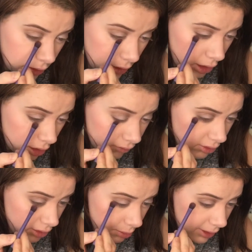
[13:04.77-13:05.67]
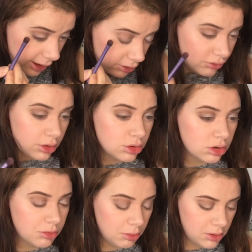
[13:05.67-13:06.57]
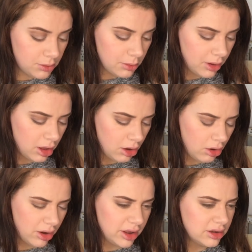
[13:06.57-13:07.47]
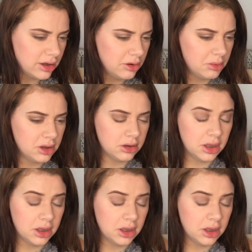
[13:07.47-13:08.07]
They're like very powdery, which is probably why my eye's a little bit